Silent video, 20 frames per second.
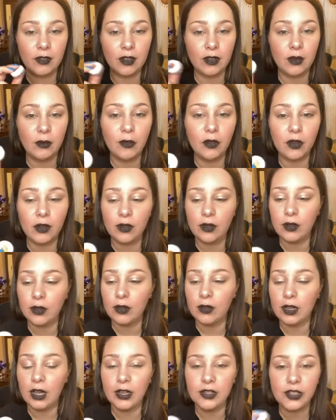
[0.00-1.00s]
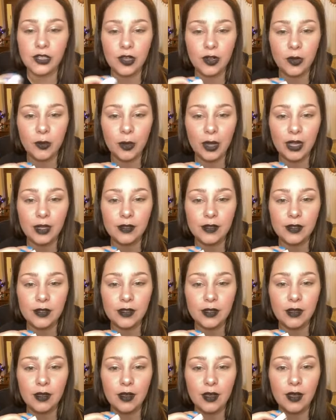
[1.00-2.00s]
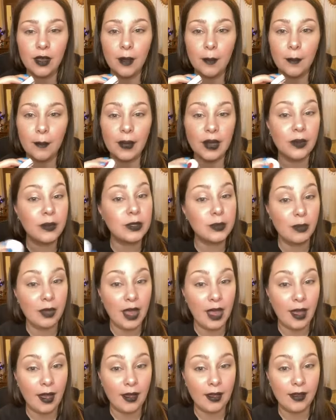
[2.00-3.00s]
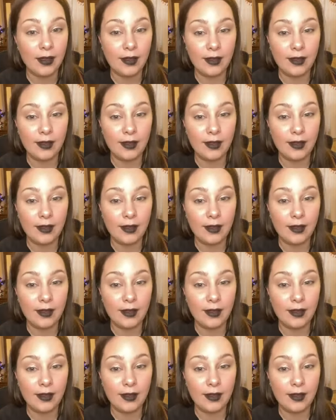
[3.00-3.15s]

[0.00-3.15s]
Immortal eyeshadow base, but it was black,